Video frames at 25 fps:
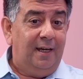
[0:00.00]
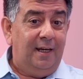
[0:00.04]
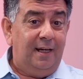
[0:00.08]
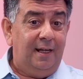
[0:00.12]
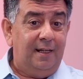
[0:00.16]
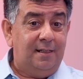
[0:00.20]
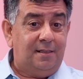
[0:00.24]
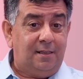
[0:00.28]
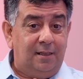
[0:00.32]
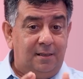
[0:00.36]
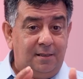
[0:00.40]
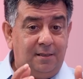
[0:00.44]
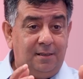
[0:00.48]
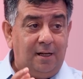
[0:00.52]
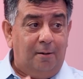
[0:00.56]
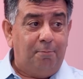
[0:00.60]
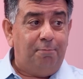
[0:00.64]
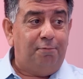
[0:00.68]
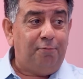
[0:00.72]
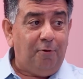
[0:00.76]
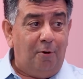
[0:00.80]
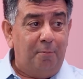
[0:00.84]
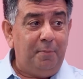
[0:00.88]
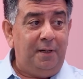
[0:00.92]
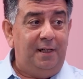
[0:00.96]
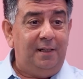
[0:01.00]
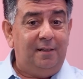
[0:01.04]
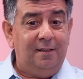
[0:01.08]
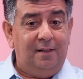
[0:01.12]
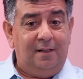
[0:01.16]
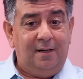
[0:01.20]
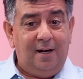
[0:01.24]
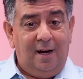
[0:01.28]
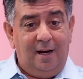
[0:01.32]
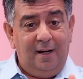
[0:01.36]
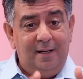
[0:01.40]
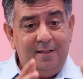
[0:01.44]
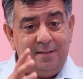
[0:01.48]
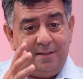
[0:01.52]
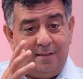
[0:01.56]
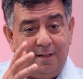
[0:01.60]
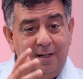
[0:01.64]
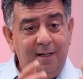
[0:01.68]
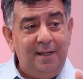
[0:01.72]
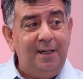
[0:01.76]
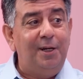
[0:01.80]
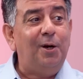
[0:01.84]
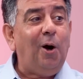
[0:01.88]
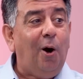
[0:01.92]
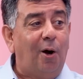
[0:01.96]
It's a sub 4 meter car. It's
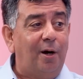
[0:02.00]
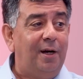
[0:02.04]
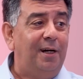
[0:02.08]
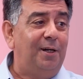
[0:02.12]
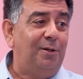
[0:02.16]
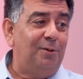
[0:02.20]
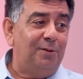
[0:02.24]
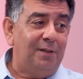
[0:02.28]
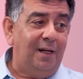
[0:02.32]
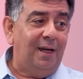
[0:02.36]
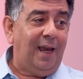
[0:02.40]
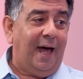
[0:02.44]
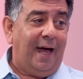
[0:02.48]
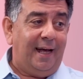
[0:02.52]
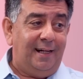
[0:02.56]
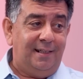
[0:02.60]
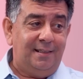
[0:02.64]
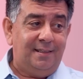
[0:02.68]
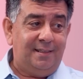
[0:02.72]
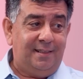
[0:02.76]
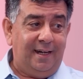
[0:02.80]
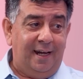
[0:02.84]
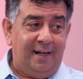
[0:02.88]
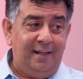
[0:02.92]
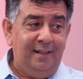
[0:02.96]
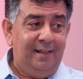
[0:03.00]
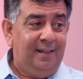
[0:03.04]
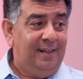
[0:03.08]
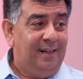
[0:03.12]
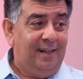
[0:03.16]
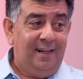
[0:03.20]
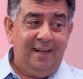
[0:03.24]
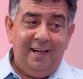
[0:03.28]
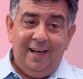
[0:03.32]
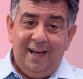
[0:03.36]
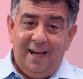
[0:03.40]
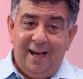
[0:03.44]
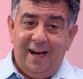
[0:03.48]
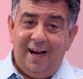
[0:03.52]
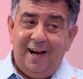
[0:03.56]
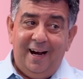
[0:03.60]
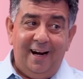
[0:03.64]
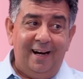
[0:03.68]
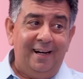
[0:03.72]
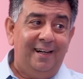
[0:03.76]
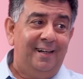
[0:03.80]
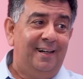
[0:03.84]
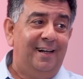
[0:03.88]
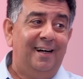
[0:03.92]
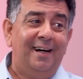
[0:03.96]
really gone into the lion's den,
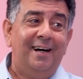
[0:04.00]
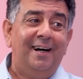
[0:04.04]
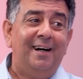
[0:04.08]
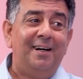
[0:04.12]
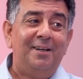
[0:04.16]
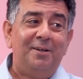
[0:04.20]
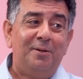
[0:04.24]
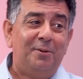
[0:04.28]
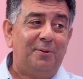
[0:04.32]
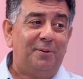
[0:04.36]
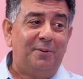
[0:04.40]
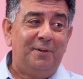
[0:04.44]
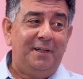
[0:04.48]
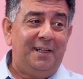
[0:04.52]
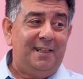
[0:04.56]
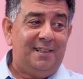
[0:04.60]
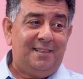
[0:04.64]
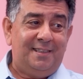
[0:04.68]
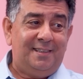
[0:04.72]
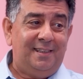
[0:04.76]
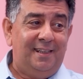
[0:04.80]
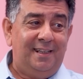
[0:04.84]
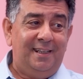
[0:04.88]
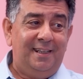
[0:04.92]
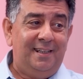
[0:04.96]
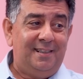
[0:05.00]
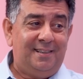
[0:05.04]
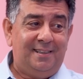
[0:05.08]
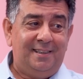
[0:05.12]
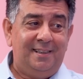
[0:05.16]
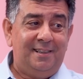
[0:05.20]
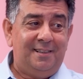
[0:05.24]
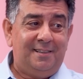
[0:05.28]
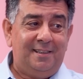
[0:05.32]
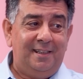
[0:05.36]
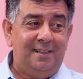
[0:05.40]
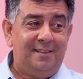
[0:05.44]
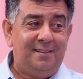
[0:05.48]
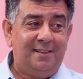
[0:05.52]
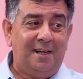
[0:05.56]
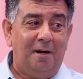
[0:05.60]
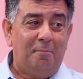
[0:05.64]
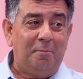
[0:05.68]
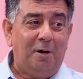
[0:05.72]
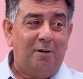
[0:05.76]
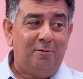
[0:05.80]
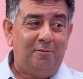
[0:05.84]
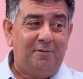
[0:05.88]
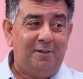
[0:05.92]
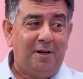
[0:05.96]
and it's
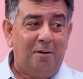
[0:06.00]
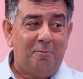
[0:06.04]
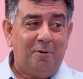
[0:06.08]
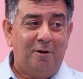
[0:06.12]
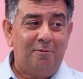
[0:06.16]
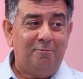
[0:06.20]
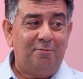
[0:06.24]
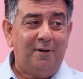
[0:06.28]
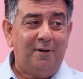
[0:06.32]
come out